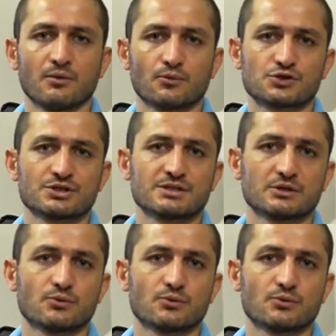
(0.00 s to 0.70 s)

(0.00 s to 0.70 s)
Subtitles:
which is the